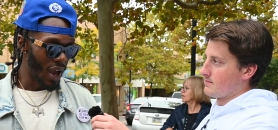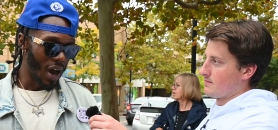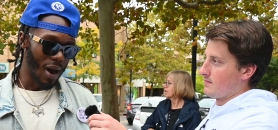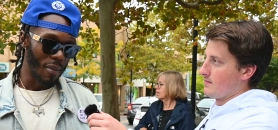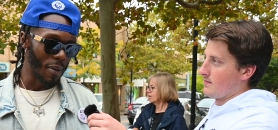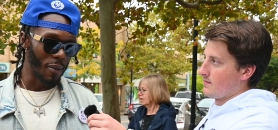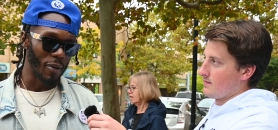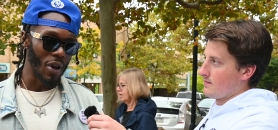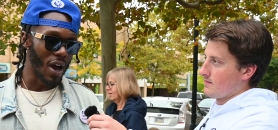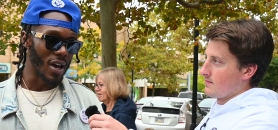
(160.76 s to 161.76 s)
Speaker 1: Um, I'm gonna
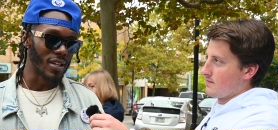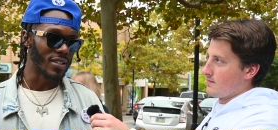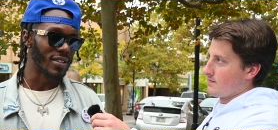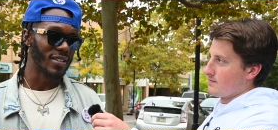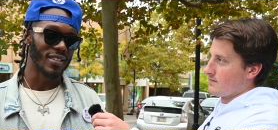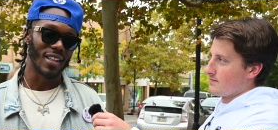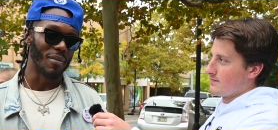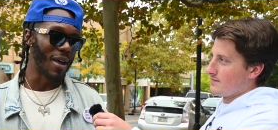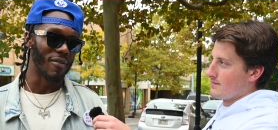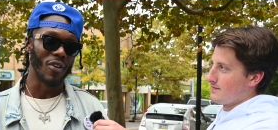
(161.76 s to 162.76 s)
be honest. I'm not